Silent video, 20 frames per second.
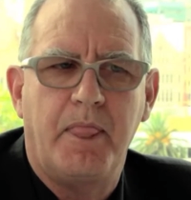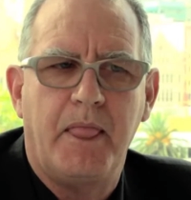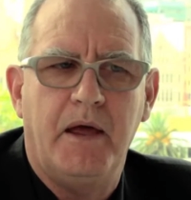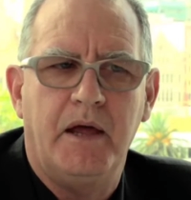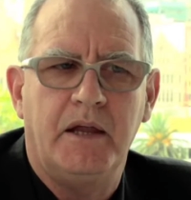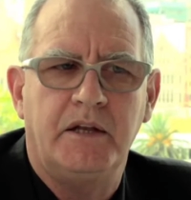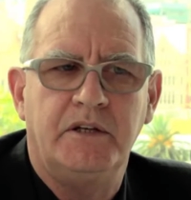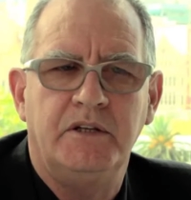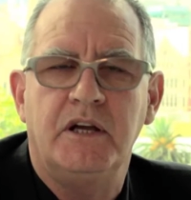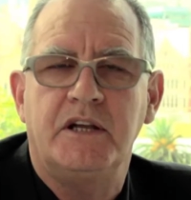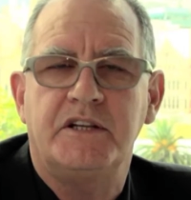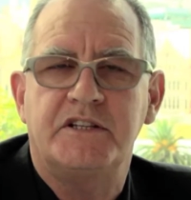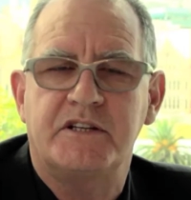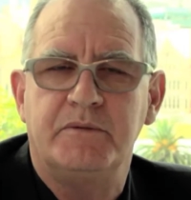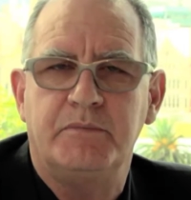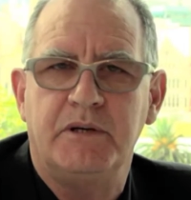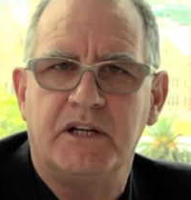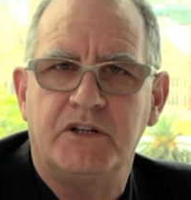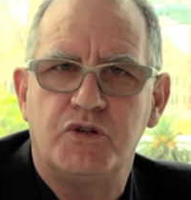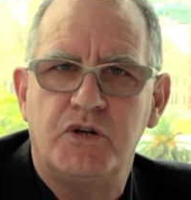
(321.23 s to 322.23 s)
it needs to
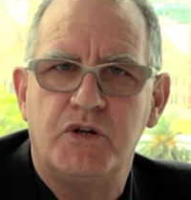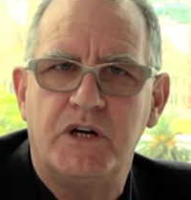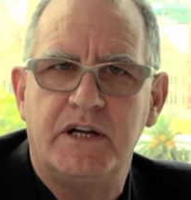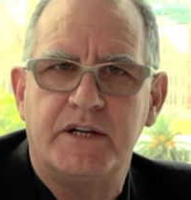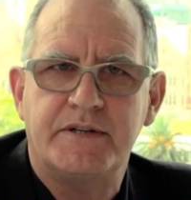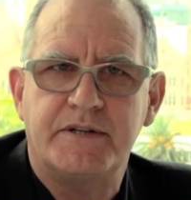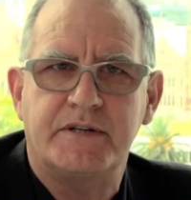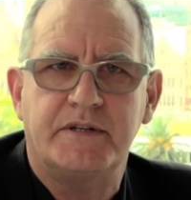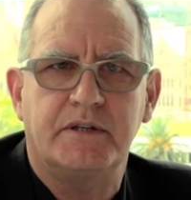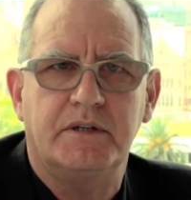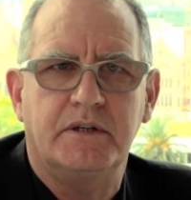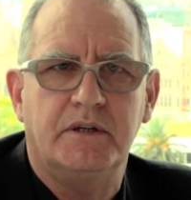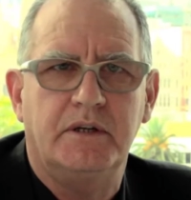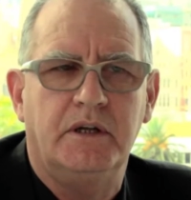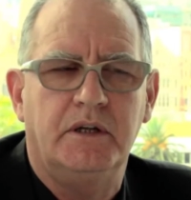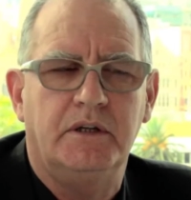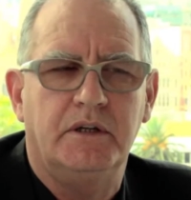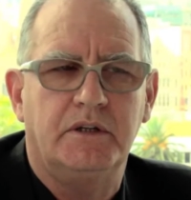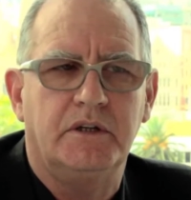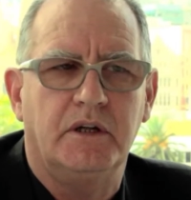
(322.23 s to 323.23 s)
be addressed
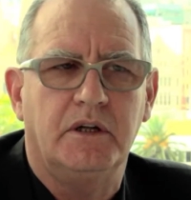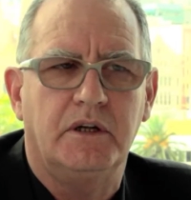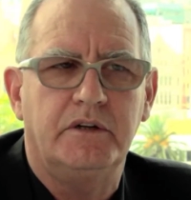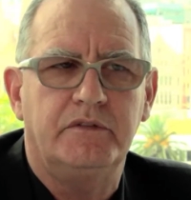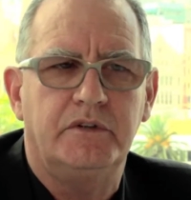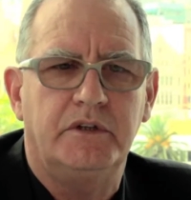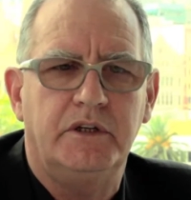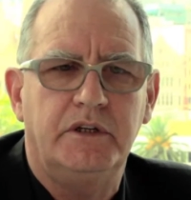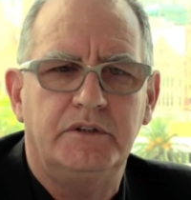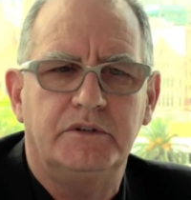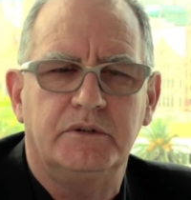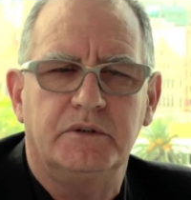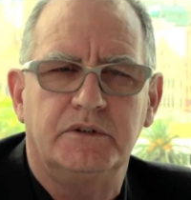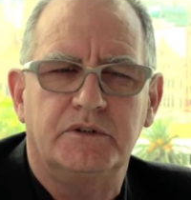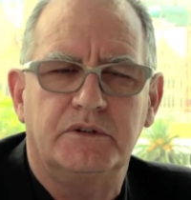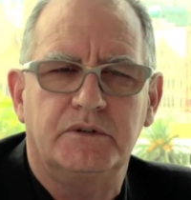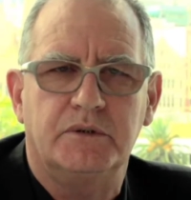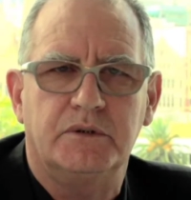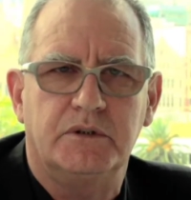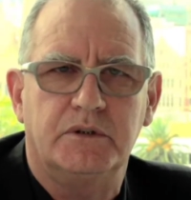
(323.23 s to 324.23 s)
in the delivery to
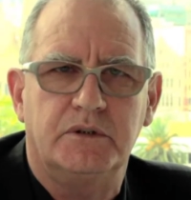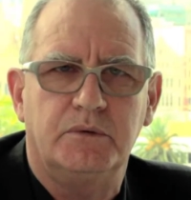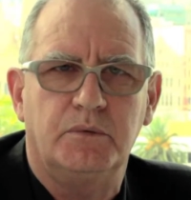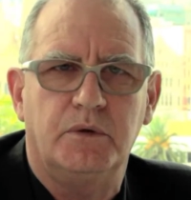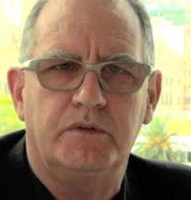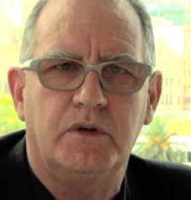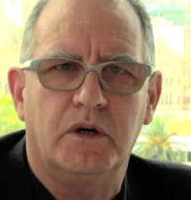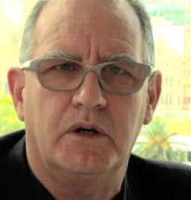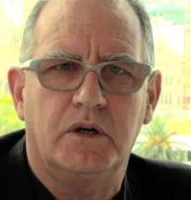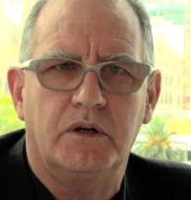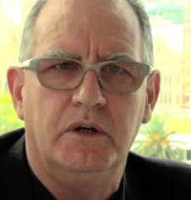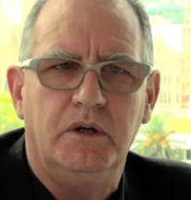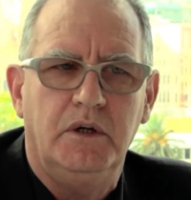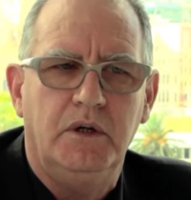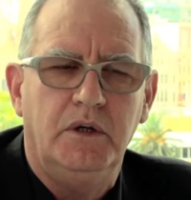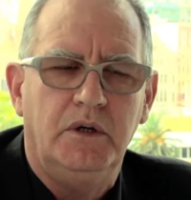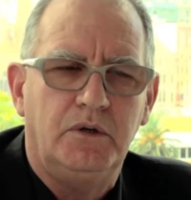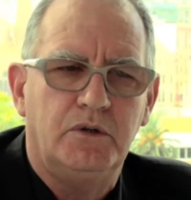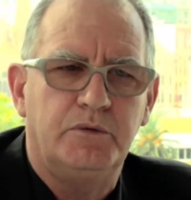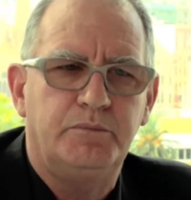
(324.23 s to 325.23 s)
ensure that we've got
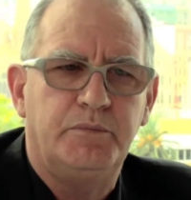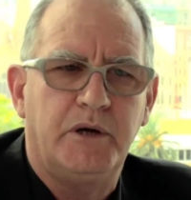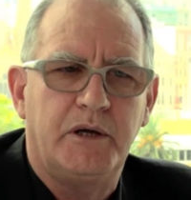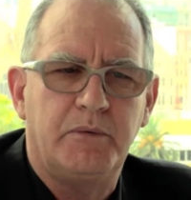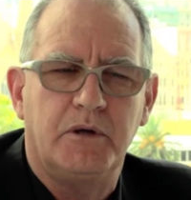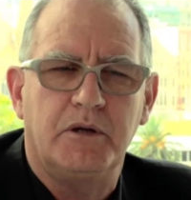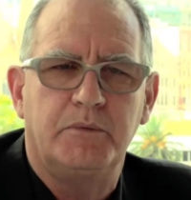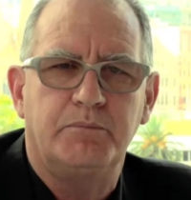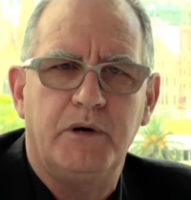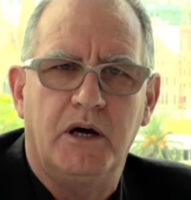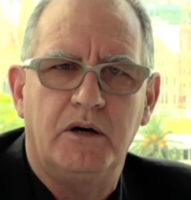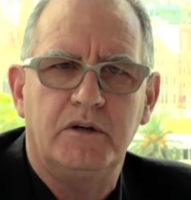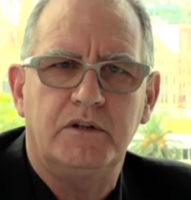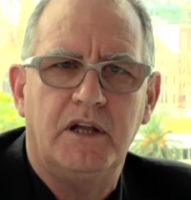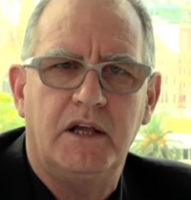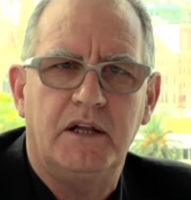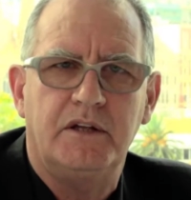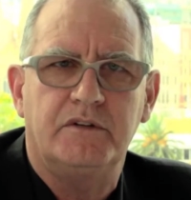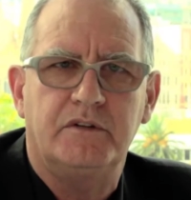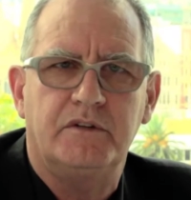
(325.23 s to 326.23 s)
good people at both
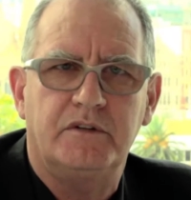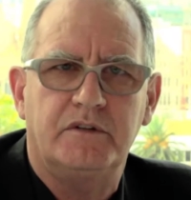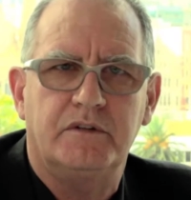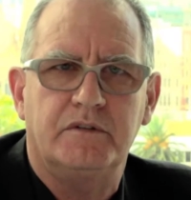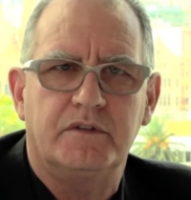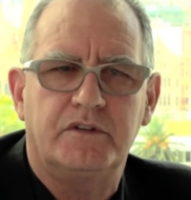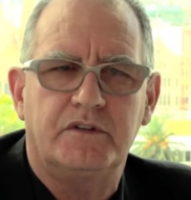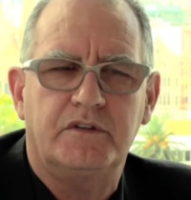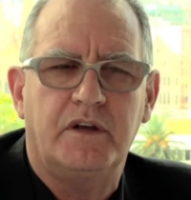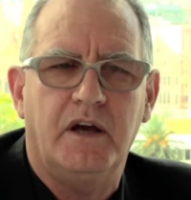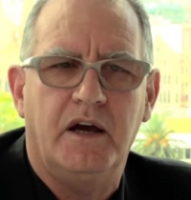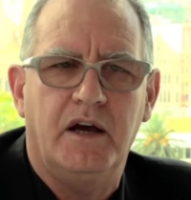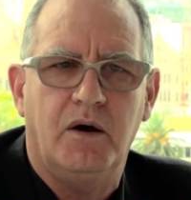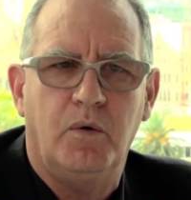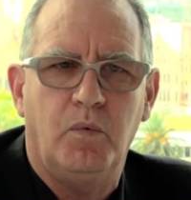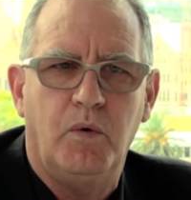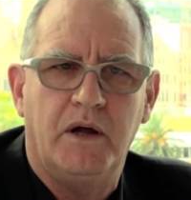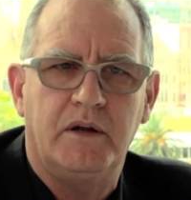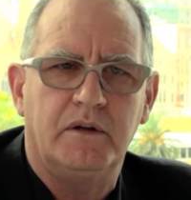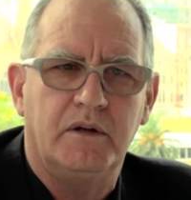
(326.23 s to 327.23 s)
ends of the scale,
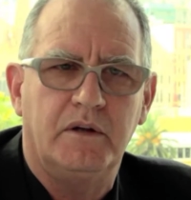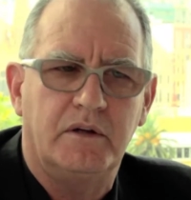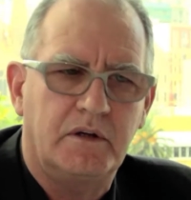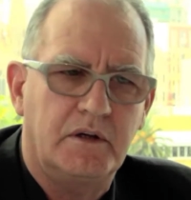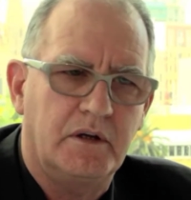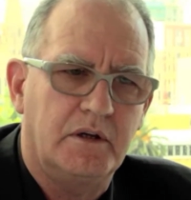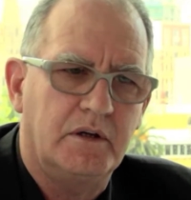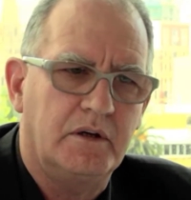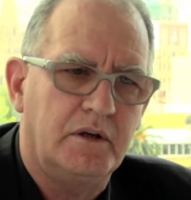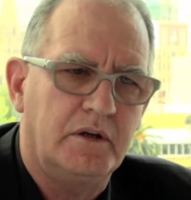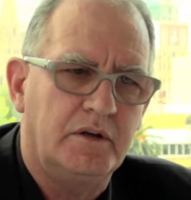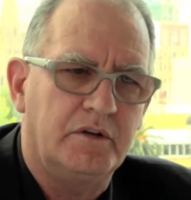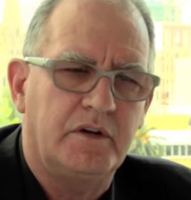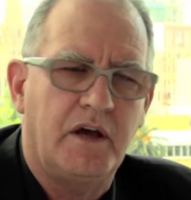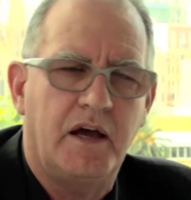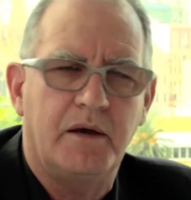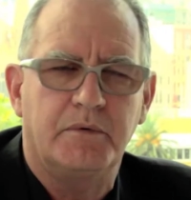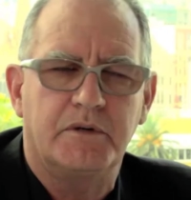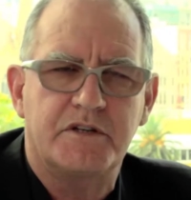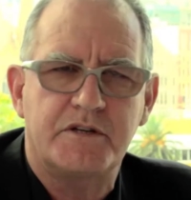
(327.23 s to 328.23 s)
one that is
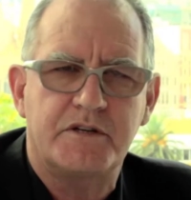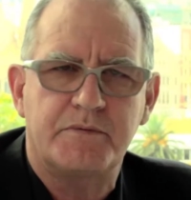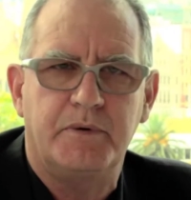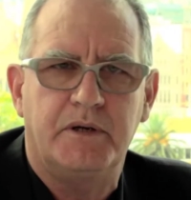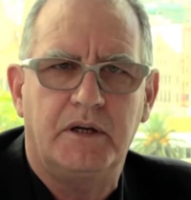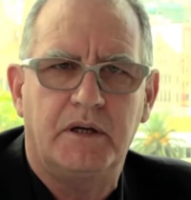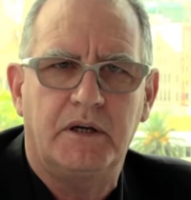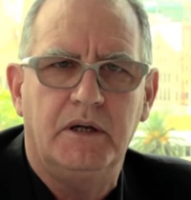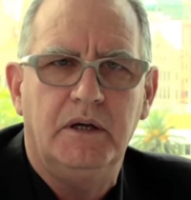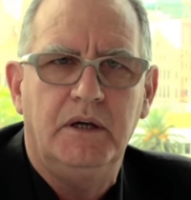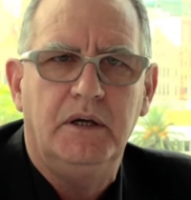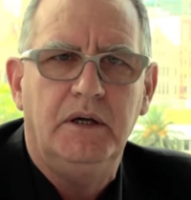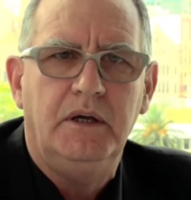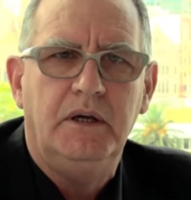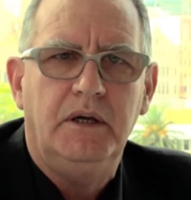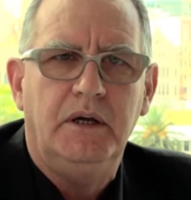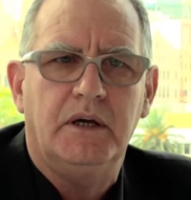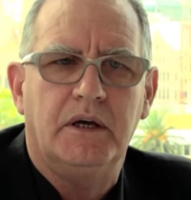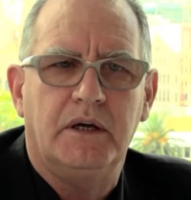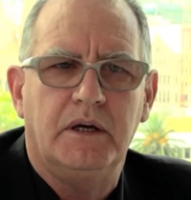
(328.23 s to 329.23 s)
able to speak
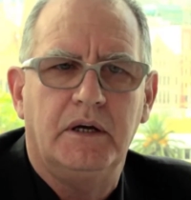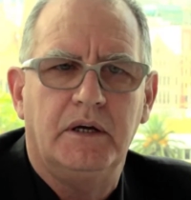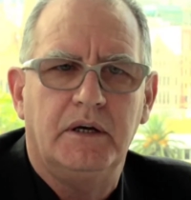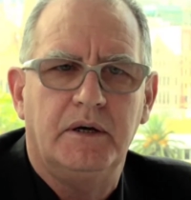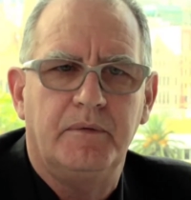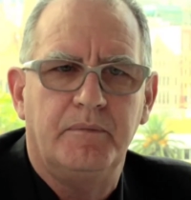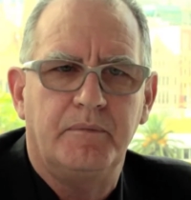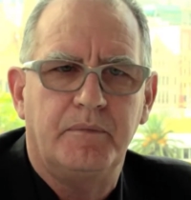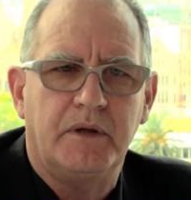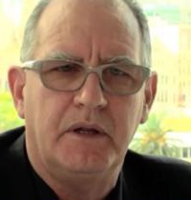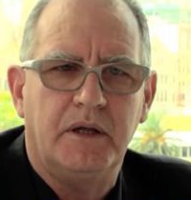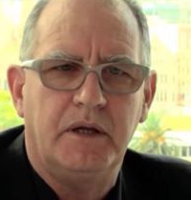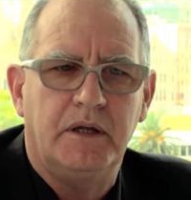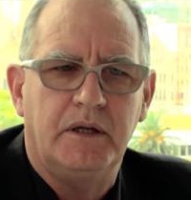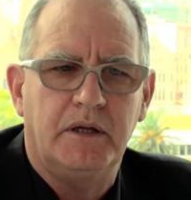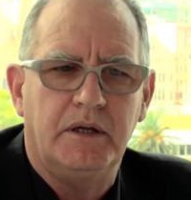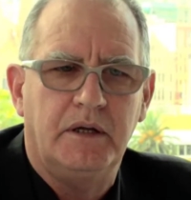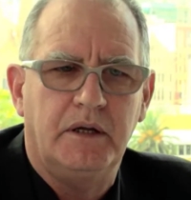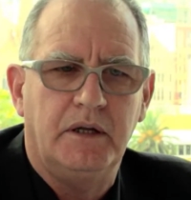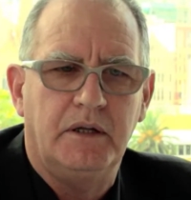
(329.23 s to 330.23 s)

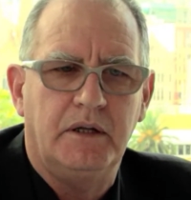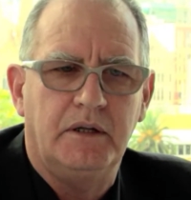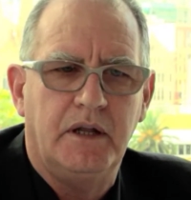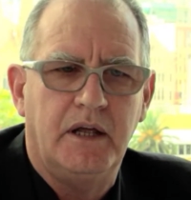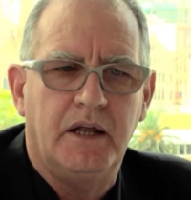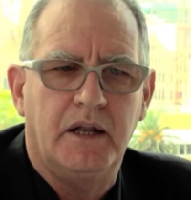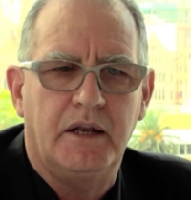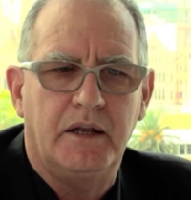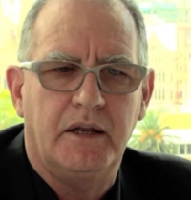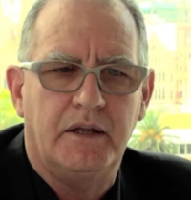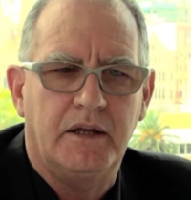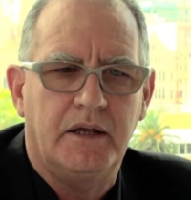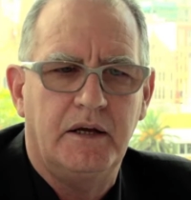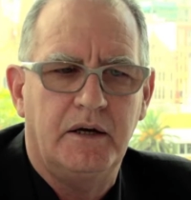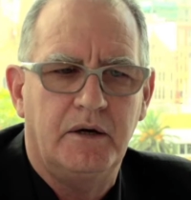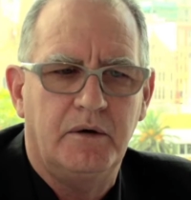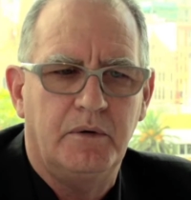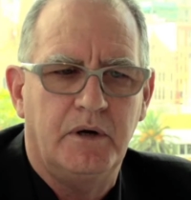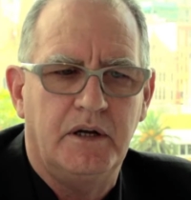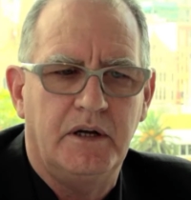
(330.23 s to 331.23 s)
in
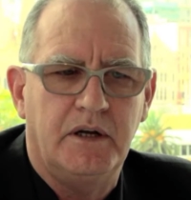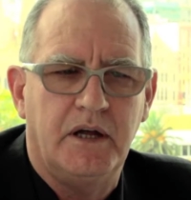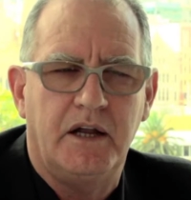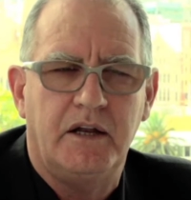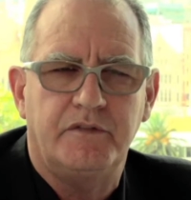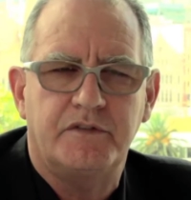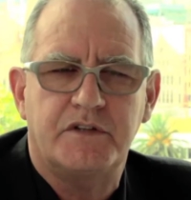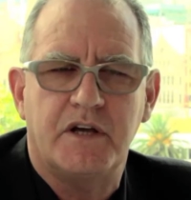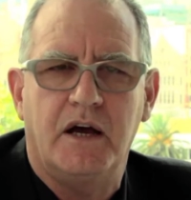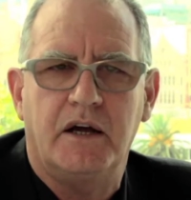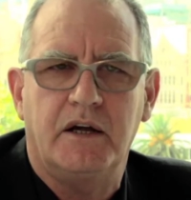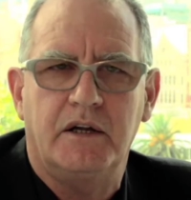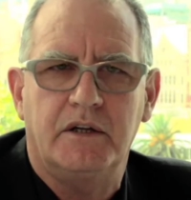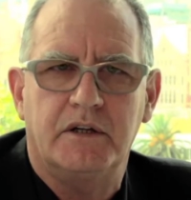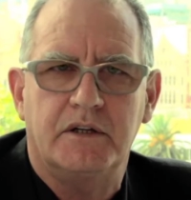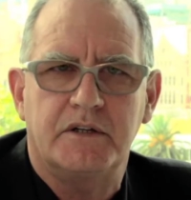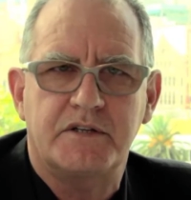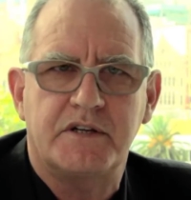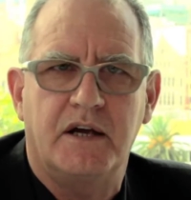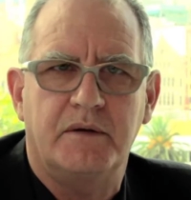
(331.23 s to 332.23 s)
their native tongue and
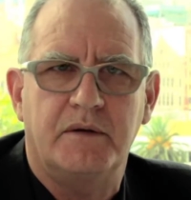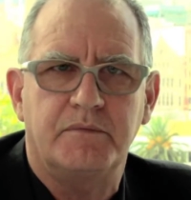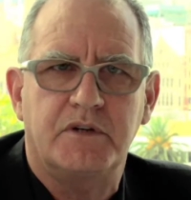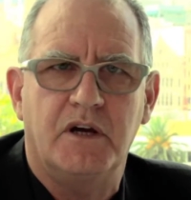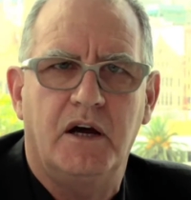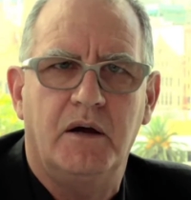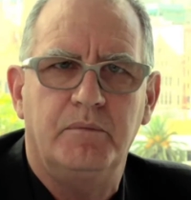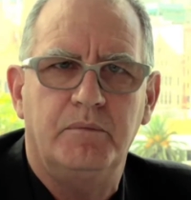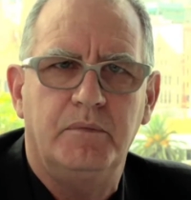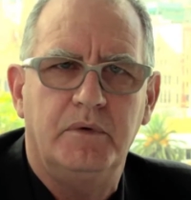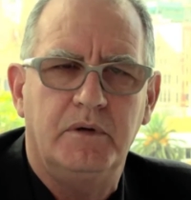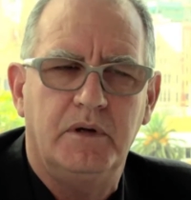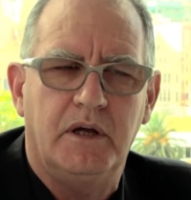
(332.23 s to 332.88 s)
at the same time